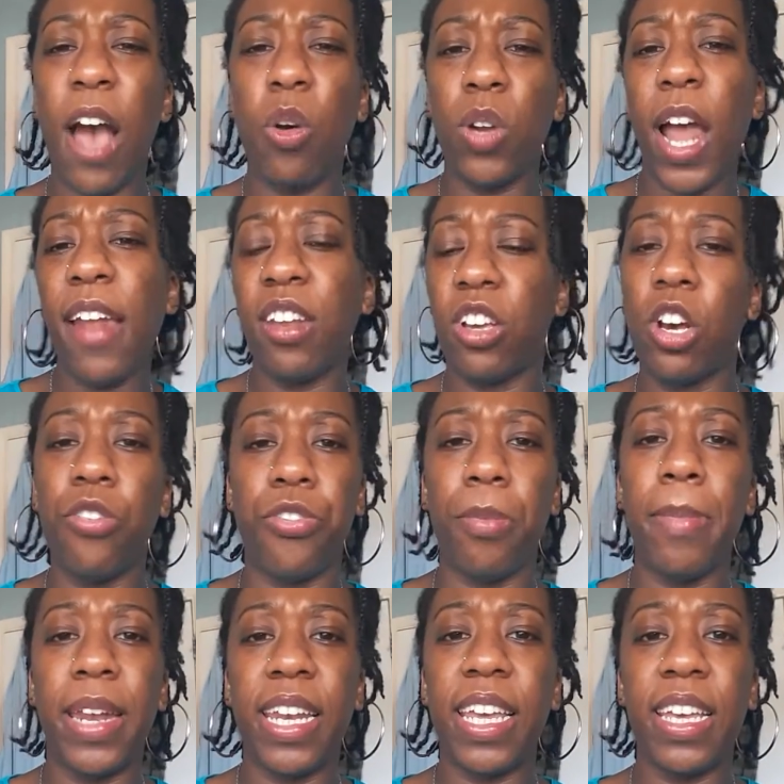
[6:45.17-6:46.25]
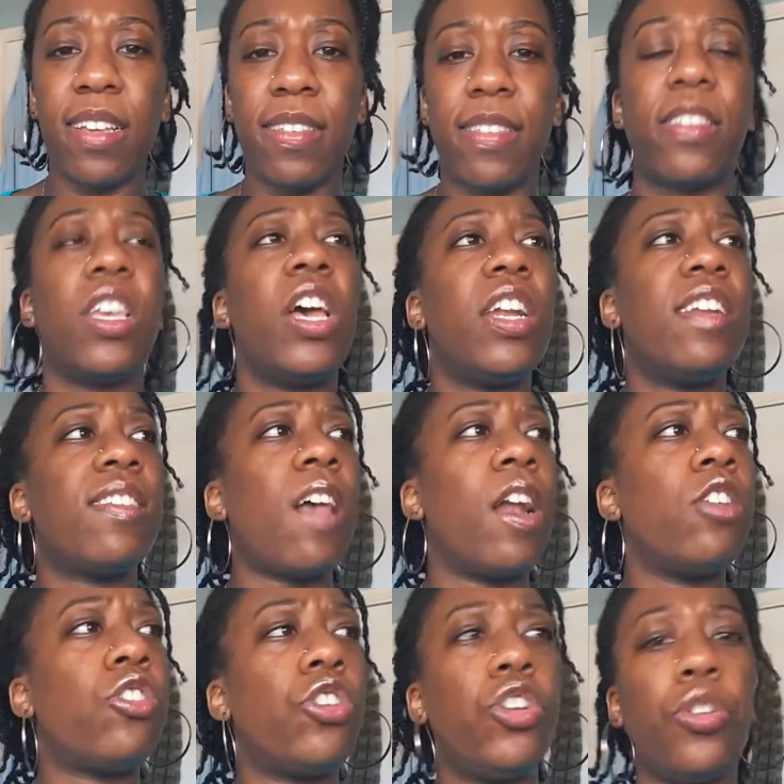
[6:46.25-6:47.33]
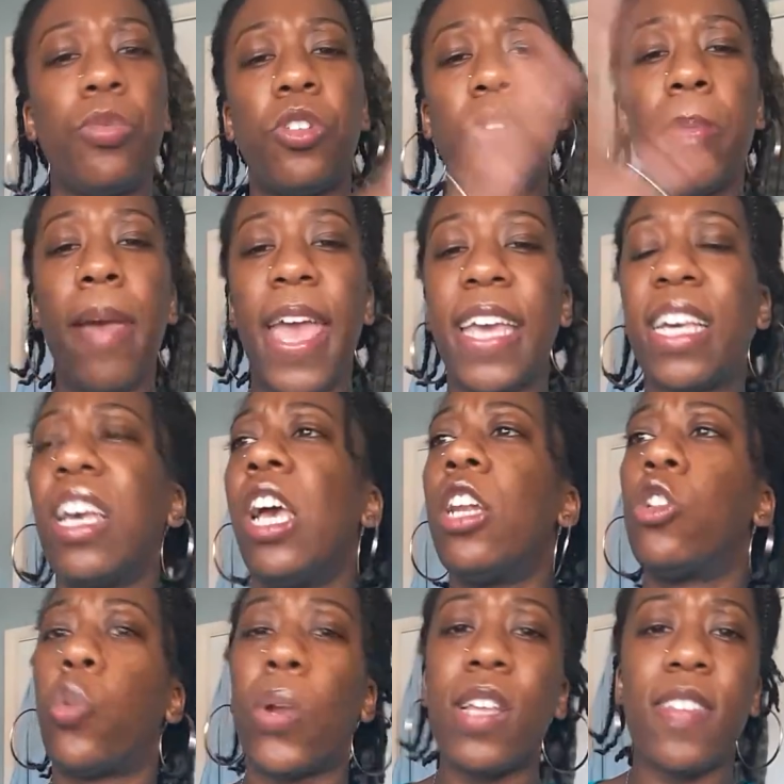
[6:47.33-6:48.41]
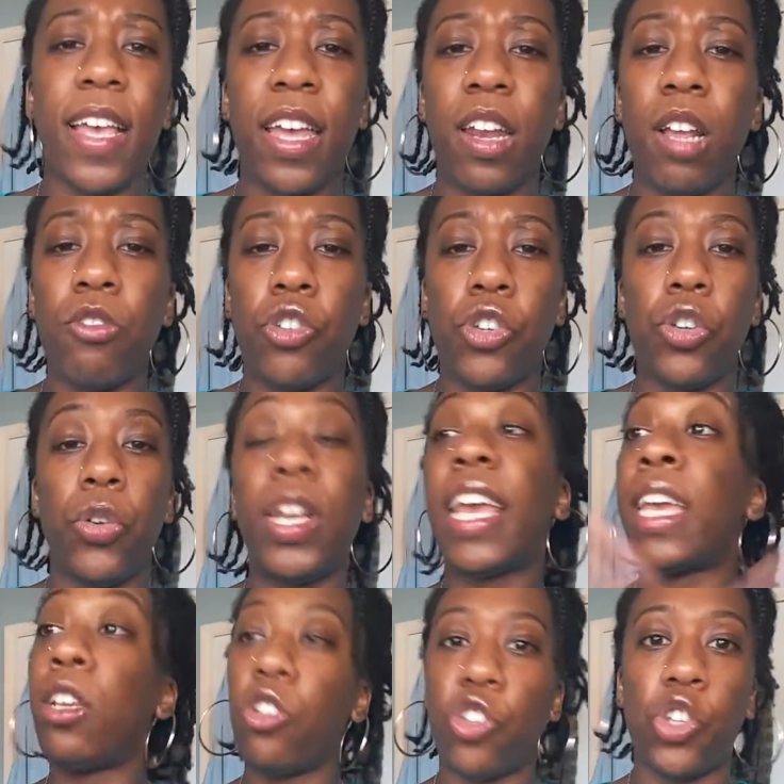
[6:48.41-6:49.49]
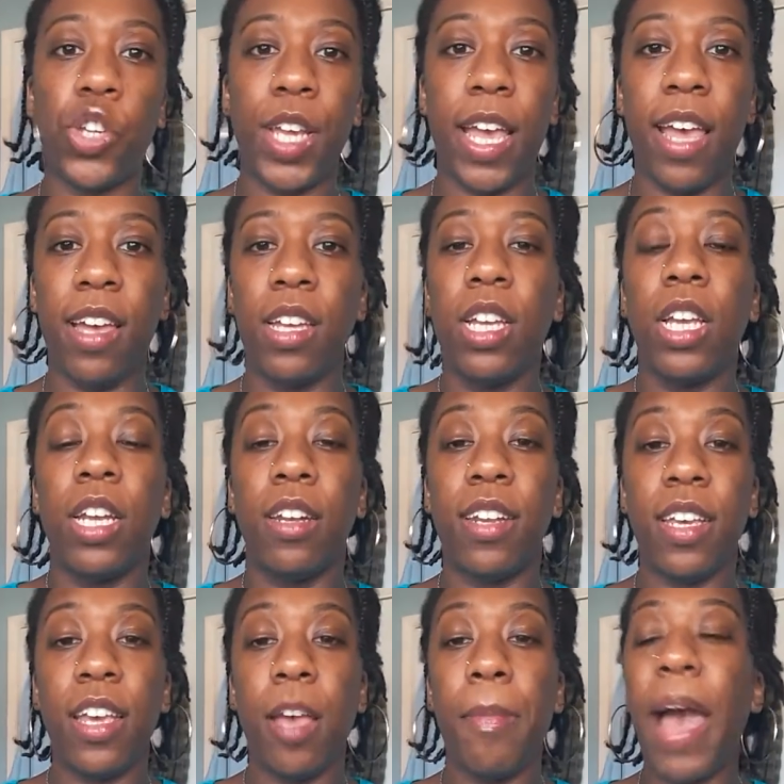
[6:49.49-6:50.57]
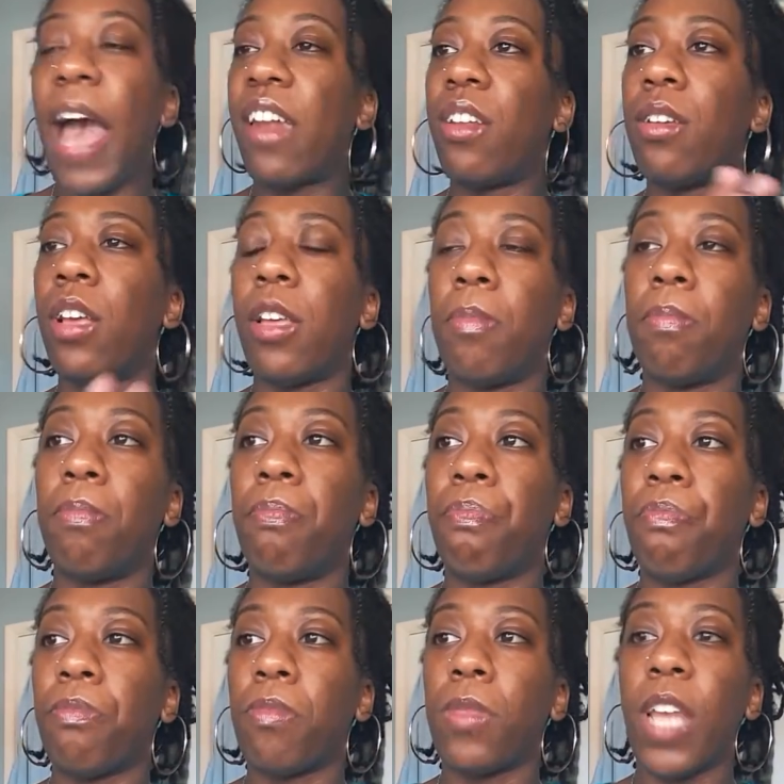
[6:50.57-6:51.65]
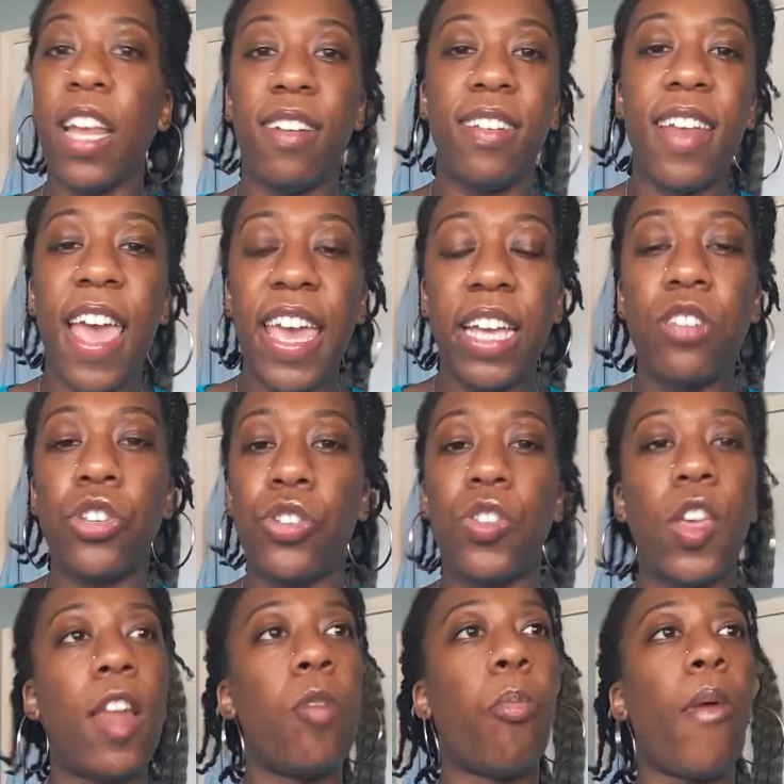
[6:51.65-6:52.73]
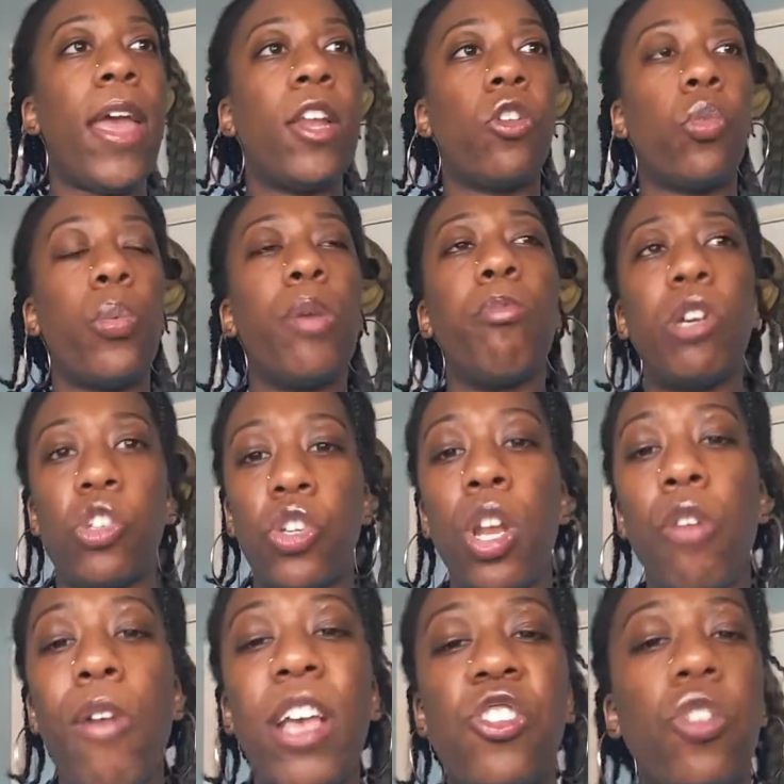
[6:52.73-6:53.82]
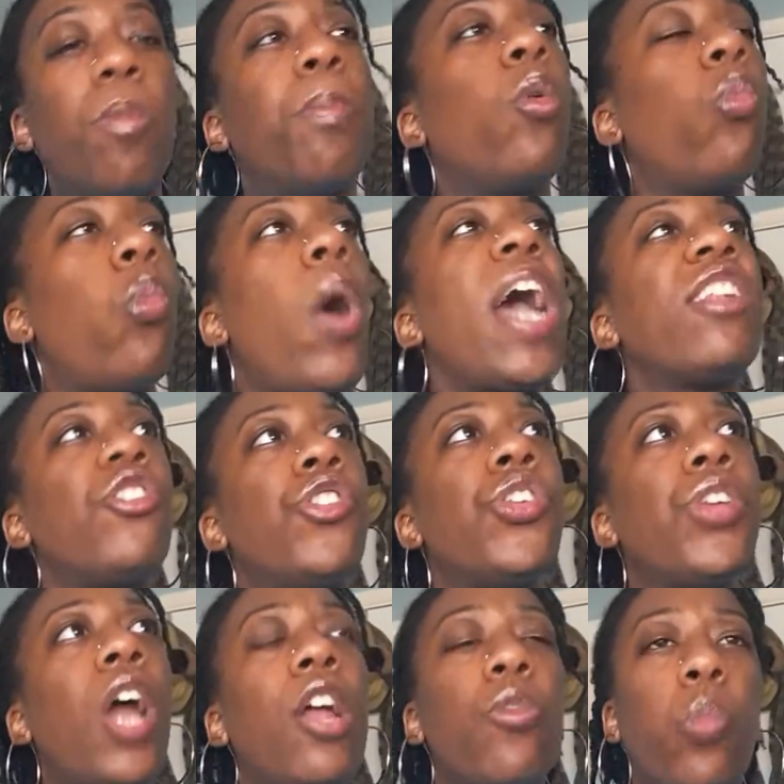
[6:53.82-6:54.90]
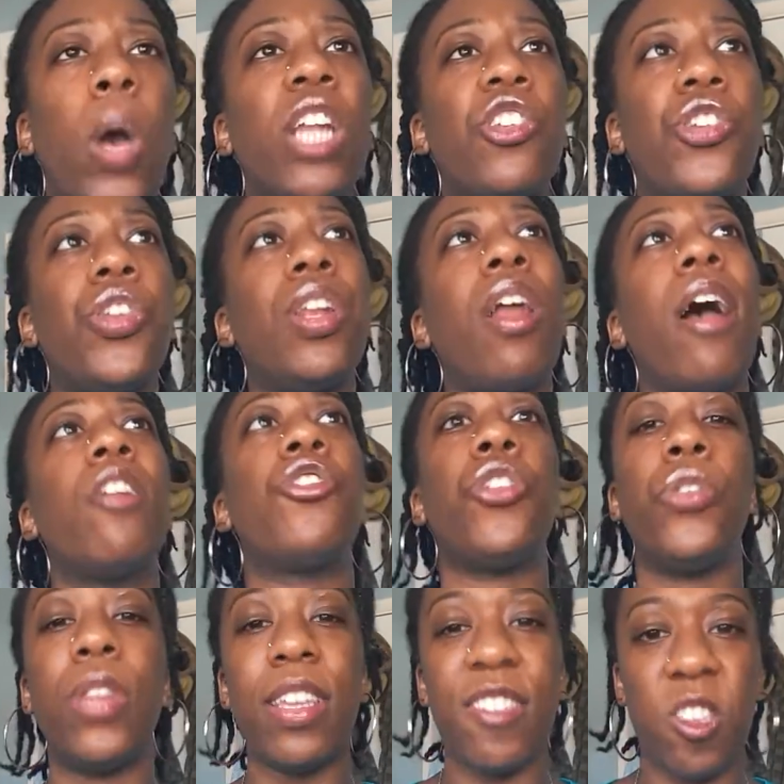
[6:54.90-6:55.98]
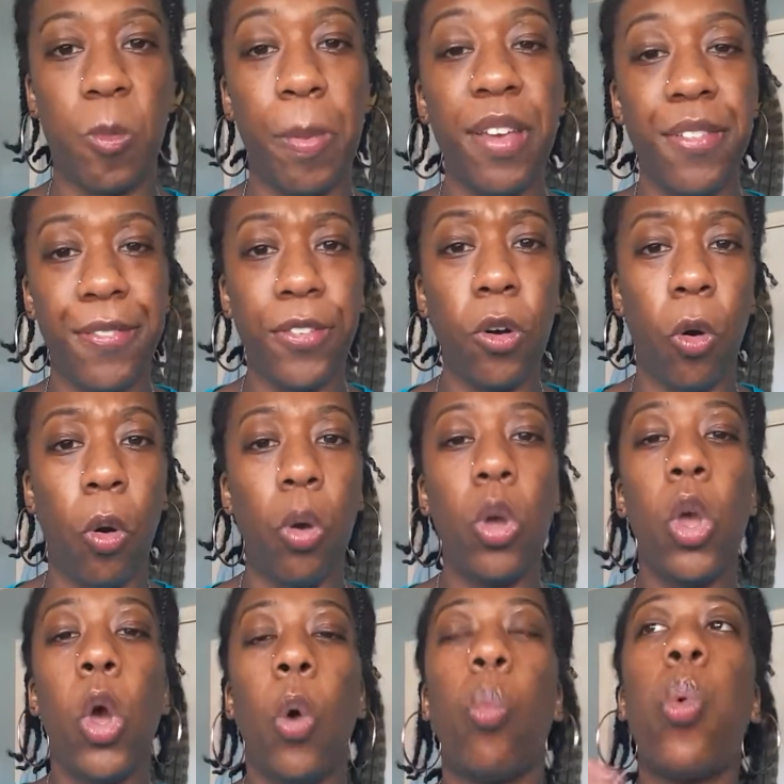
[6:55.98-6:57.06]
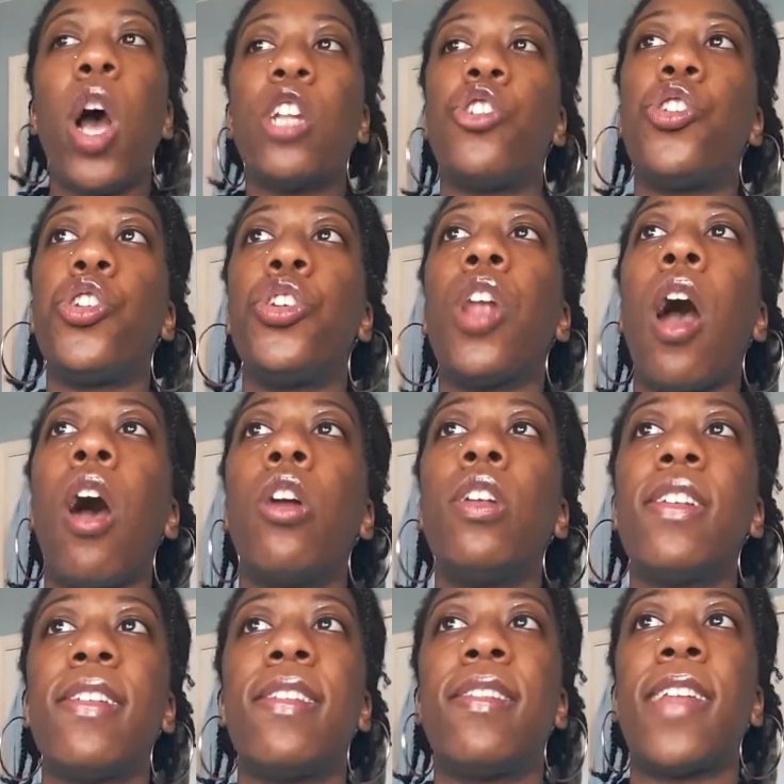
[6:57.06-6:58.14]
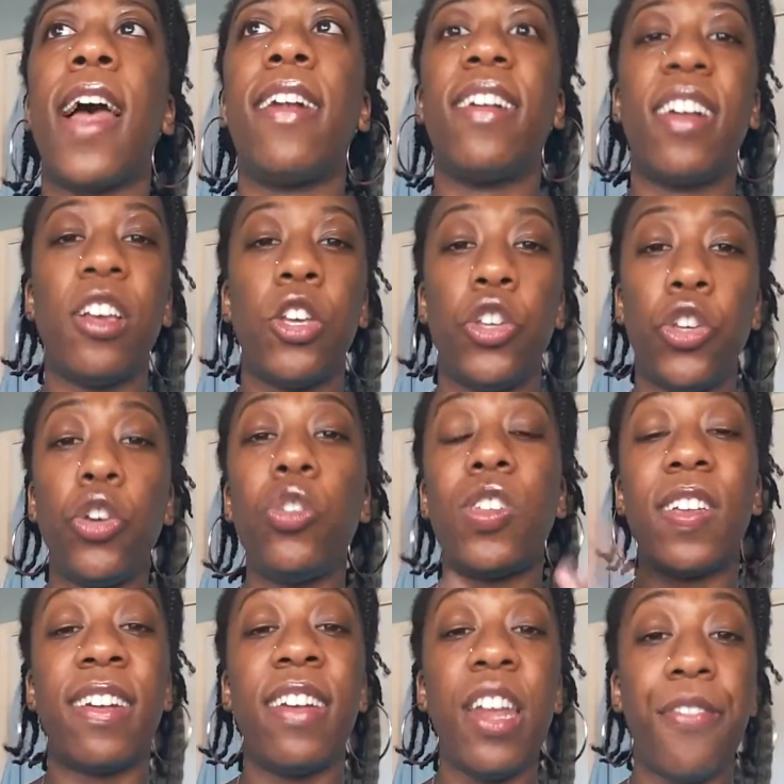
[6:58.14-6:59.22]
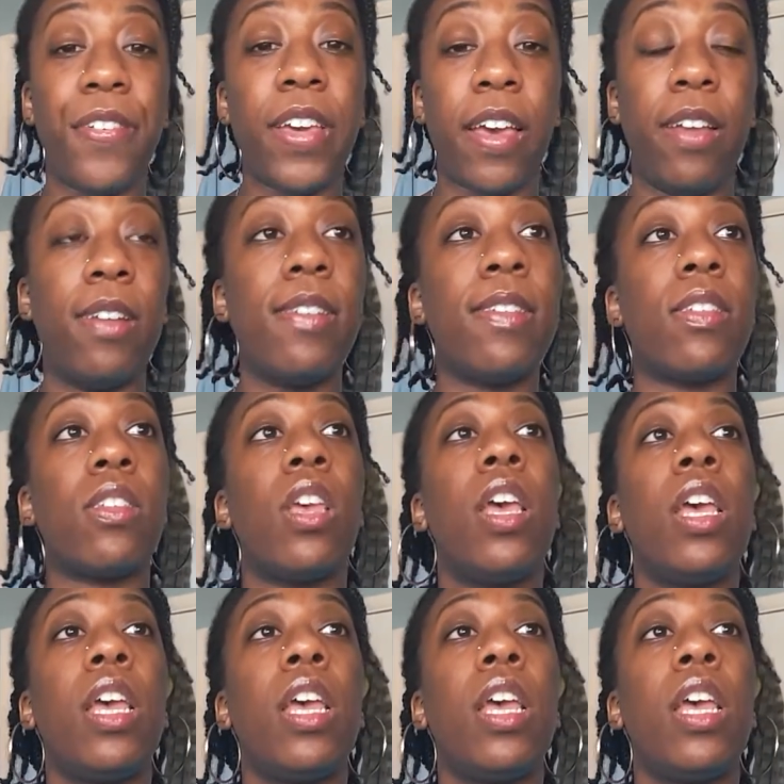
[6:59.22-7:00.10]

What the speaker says: that the government is deciding to make the 22nd of June each year be a day to celebrate the Windrush generation. But why did you not do this before? Why did you not understand the huge significance